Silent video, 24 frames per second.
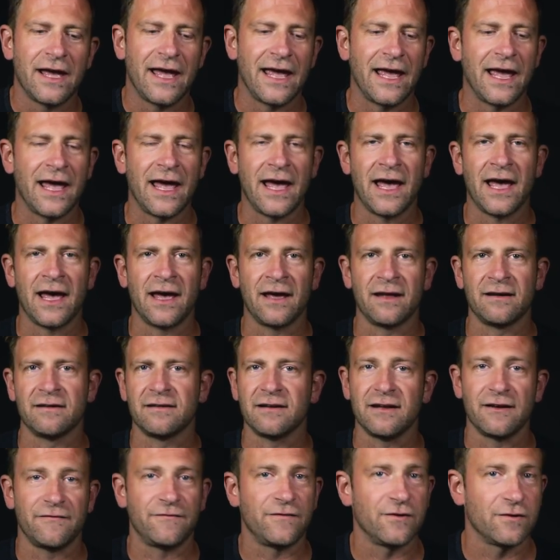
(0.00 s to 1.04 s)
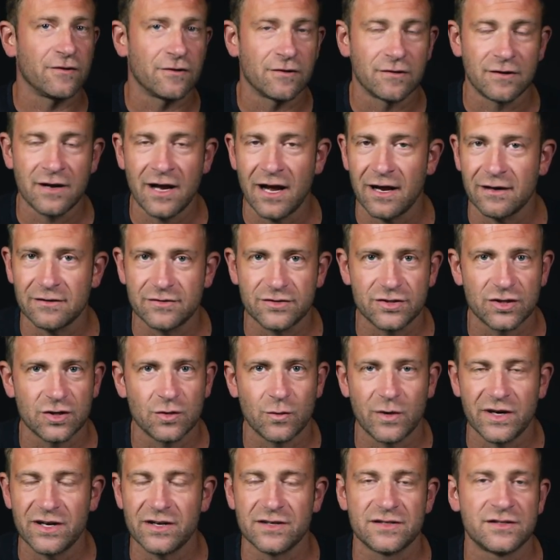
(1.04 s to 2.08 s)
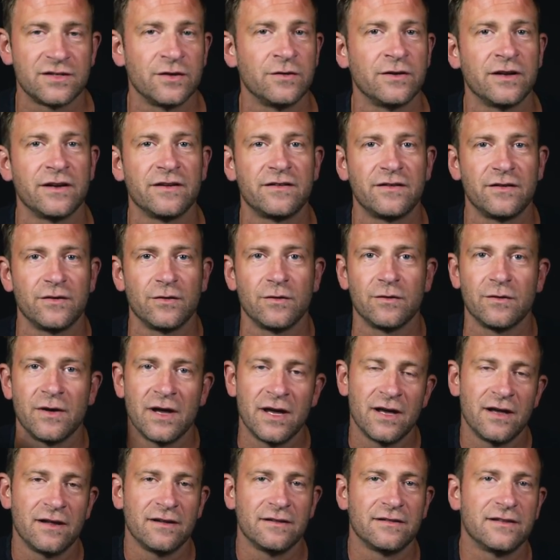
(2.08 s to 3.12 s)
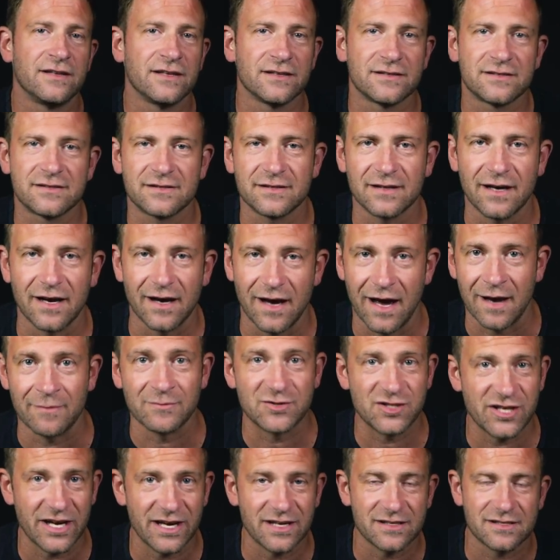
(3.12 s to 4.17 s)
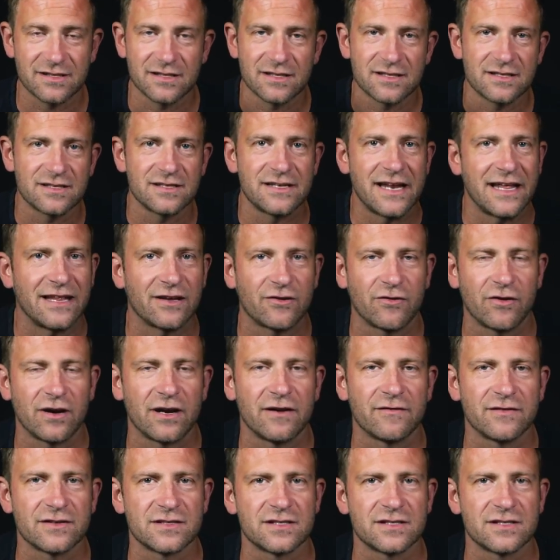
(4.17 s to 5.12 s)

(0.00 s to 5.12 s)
And if you're not sure what you just tuned into, this uh, I'm Chase, and this is The Daily Creative.